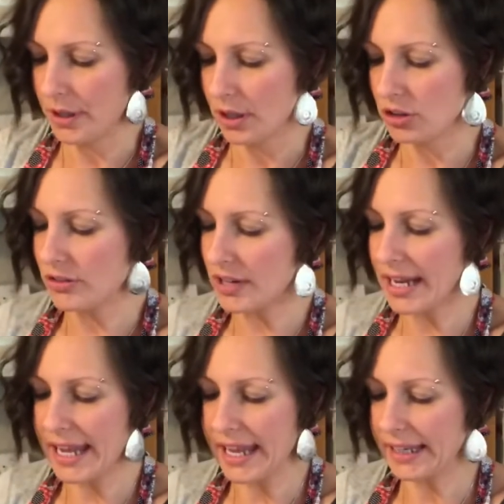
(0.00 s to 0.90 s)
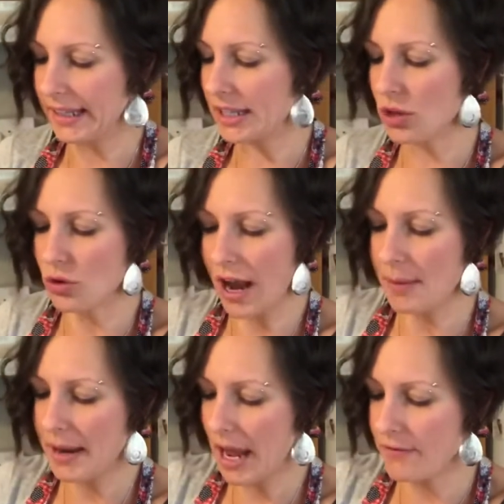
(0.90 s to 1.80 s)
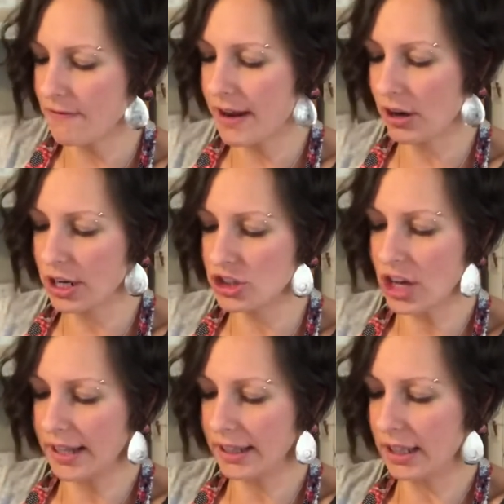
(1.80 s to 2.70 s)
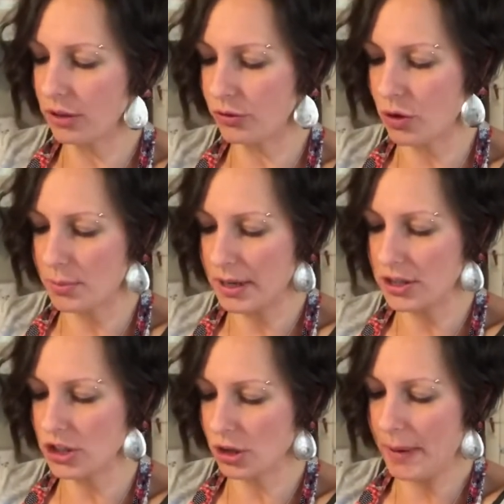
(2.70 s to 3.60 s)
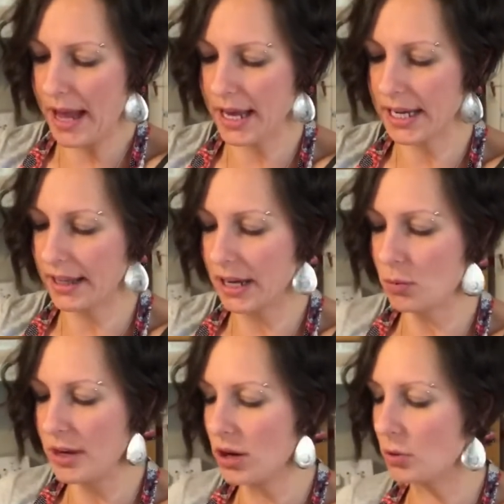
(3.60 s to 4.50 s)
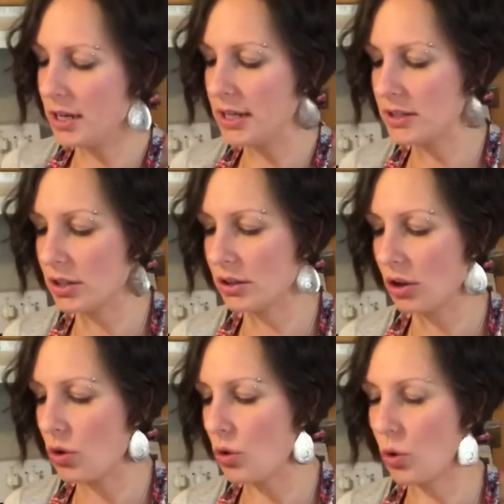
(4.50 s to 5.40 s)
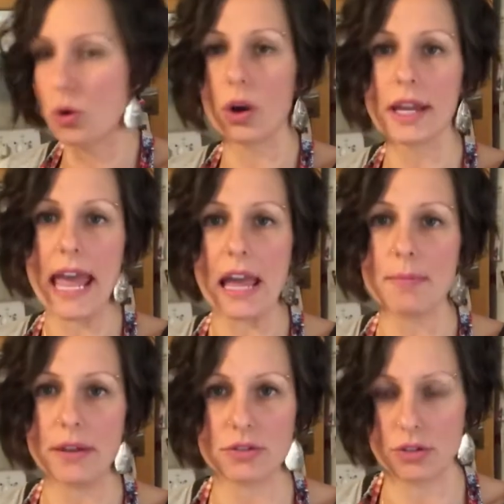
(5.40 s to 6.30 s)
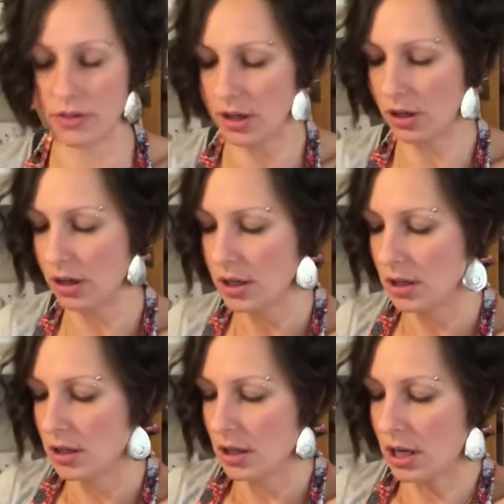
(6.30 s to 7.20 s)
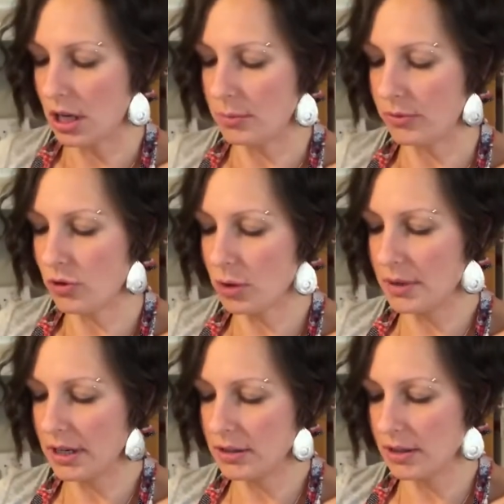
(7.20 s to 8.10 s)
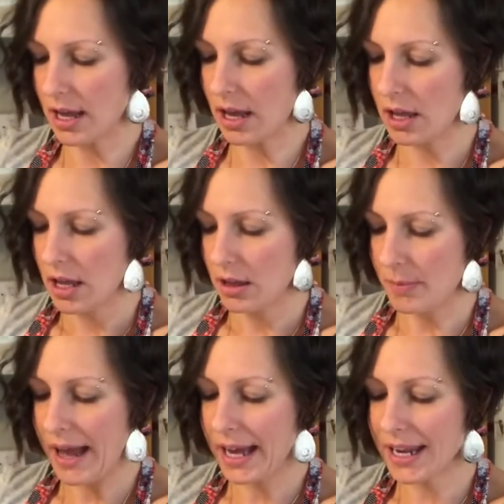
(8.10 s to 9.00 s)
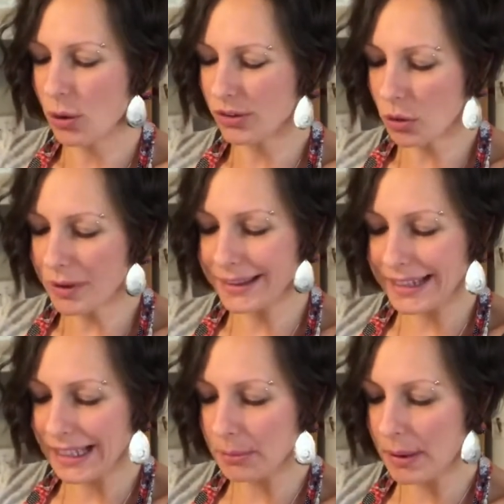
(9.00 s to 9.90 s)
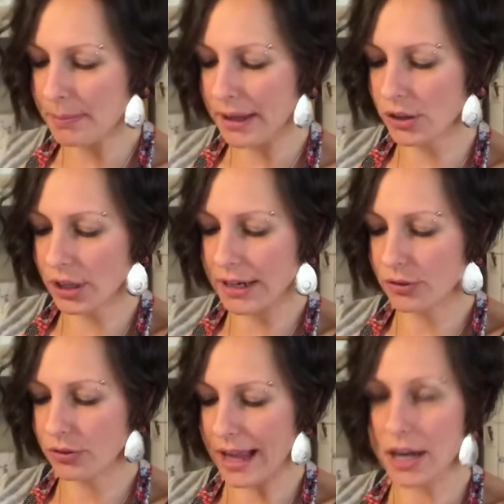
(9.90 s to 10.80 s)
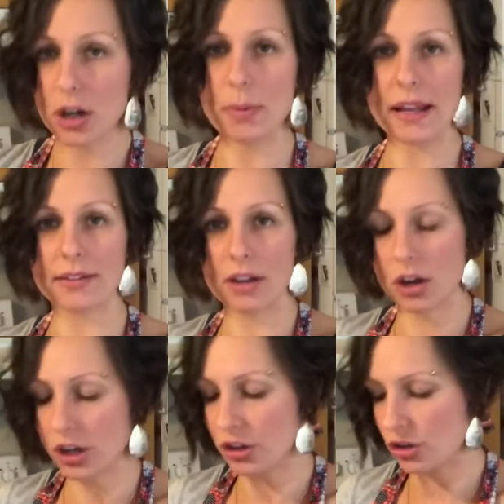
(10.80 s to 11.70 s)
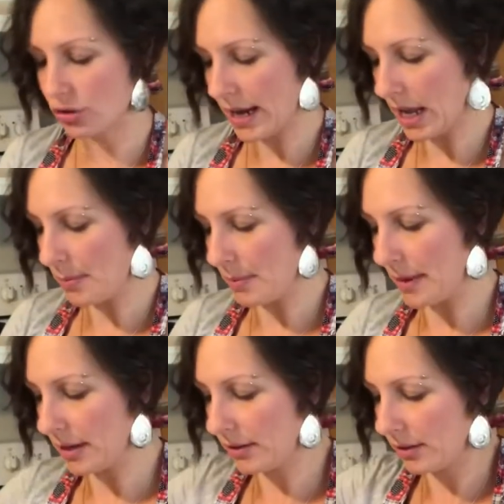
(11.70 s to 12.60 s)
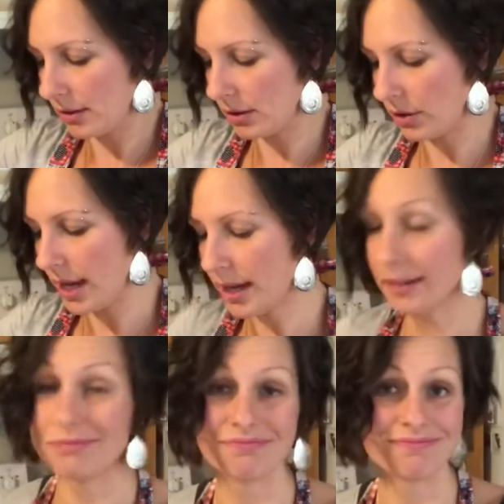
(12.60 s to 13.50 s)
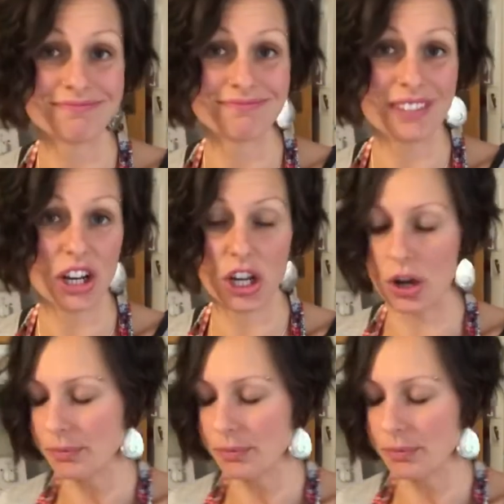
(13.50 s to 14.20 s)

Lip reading: Just again, like you grab it and very gently form it into your patty. Like we don't need to go gangbusters here. Form it into the patty. Always go a little bit bigger and flatter because they are going to shrink up a bit. Okay, there you go.